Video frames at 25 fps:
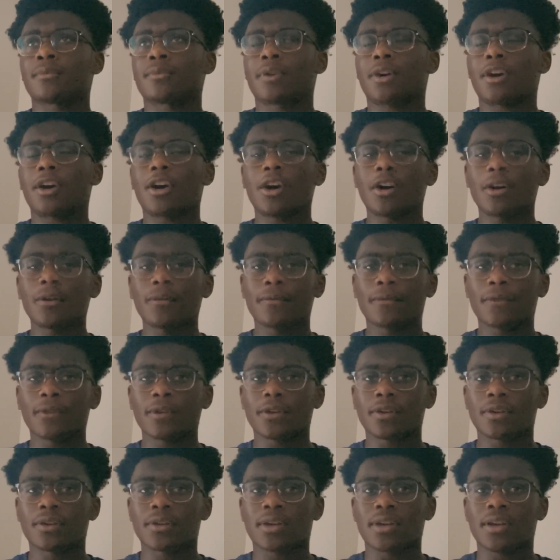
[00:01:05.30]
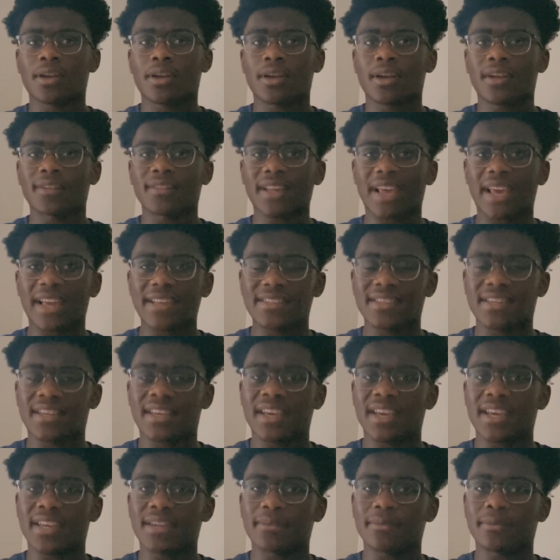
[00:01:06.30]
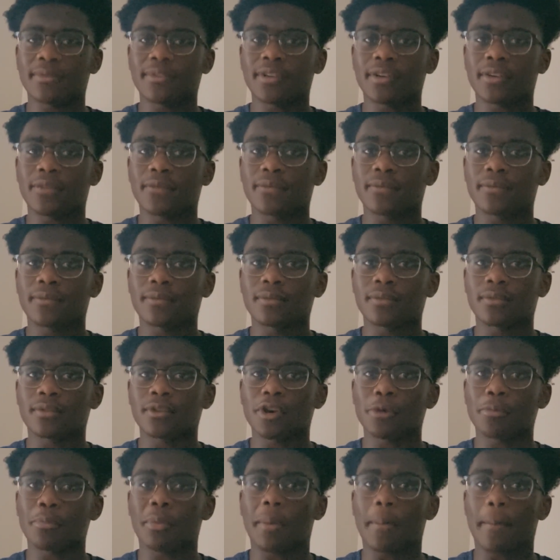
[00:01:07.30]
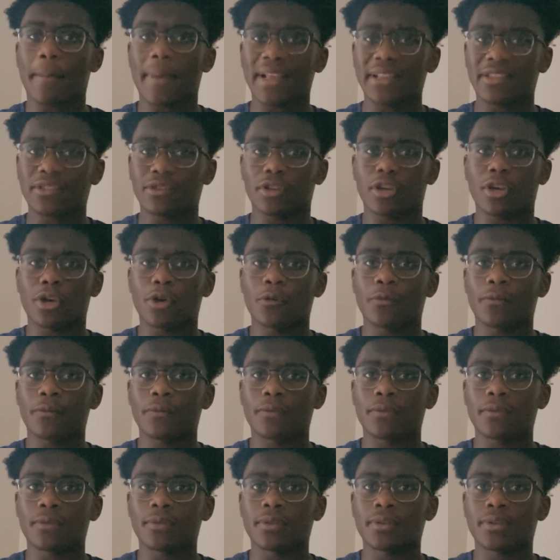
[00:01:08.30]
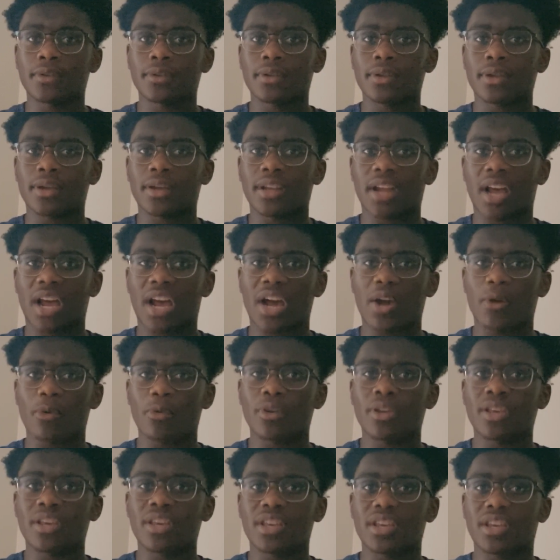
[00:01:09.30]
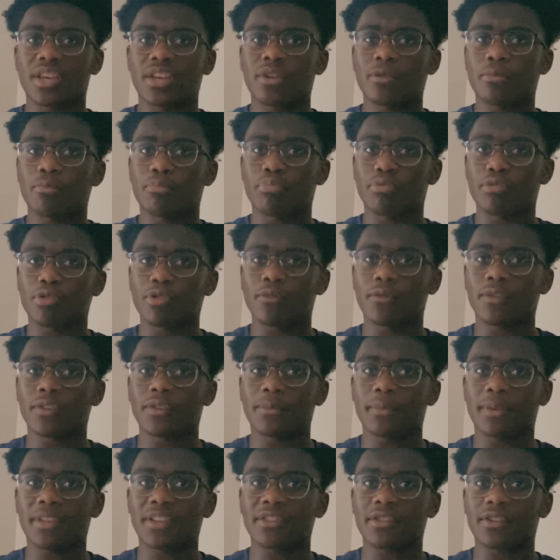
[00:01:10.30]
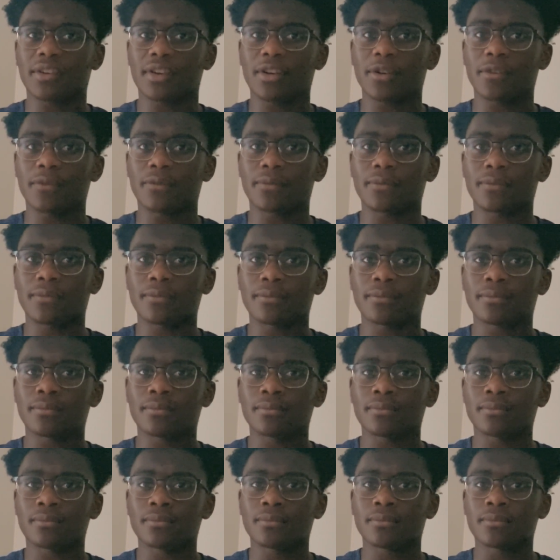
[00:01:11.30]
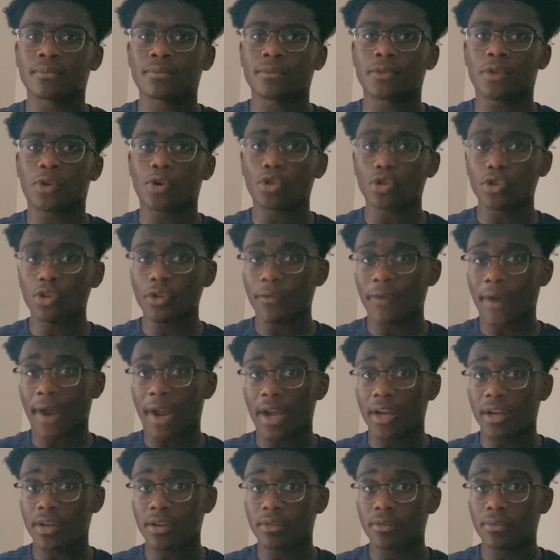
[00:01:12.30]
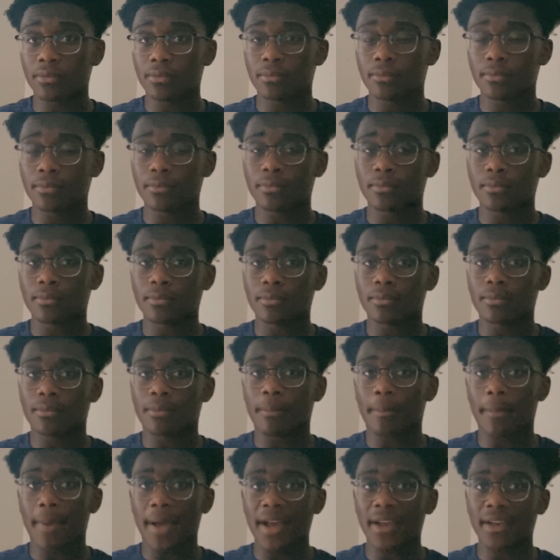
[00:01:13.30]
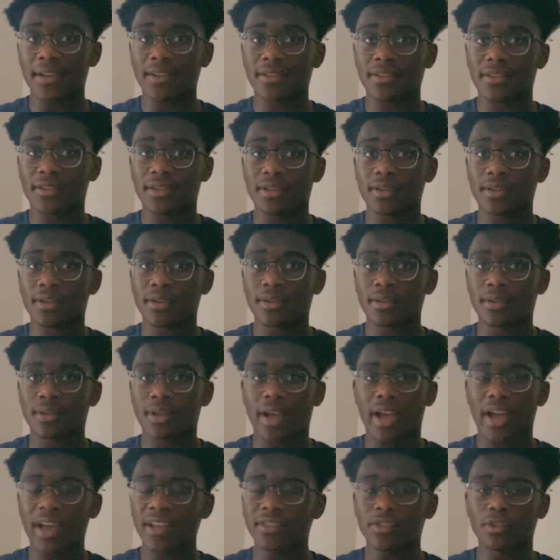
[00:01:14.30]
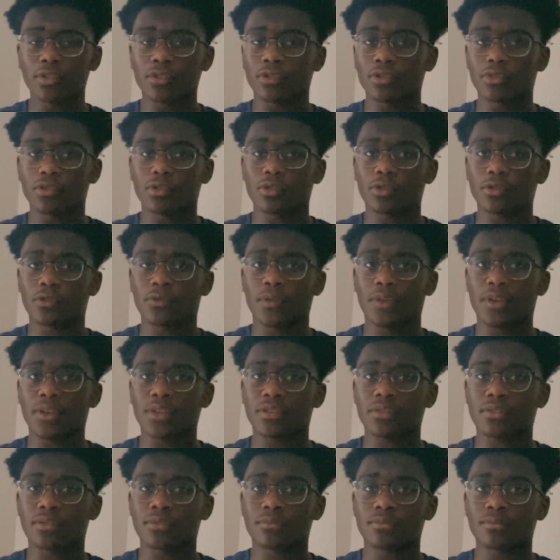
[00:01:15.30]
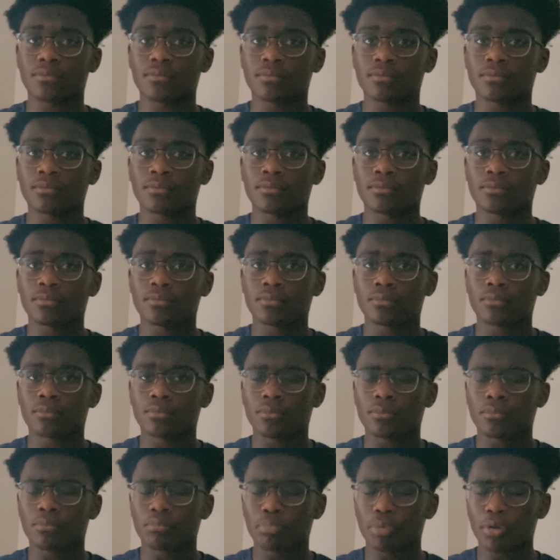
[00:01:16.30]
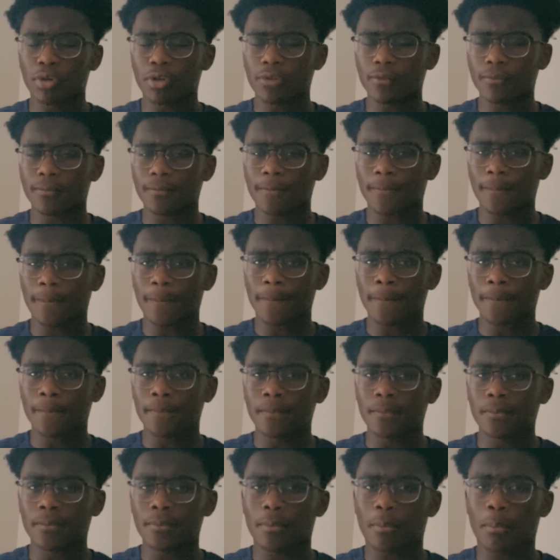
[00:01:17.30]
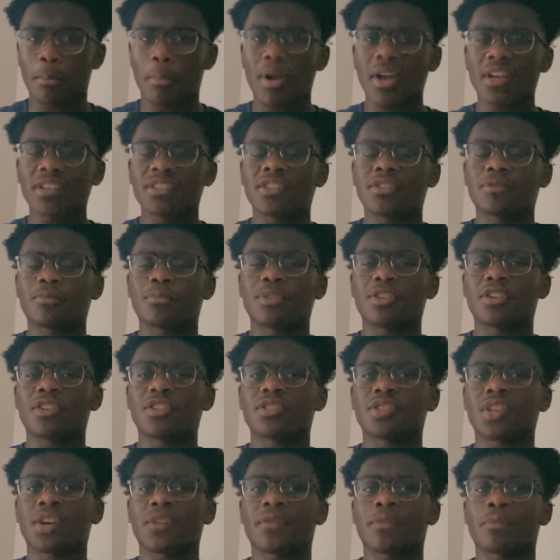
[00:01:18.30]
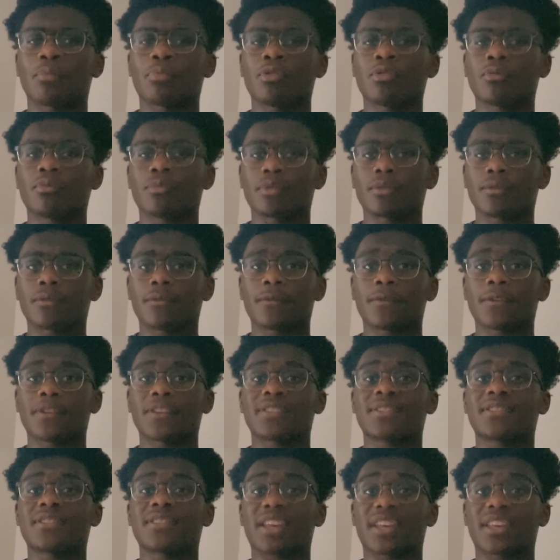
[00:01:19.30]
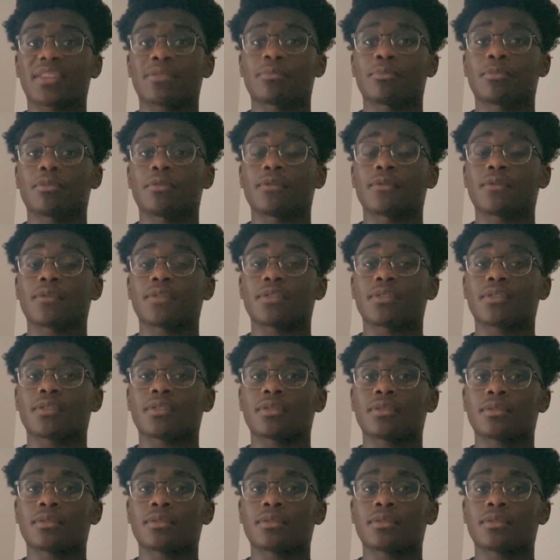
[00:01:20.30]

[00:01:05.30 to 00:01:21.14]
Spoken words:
Arthur has educated himself about mental health and how he can improve his mental health. On the other hand, Max hasn't done those things. But Max has been on self improvement for 6 months.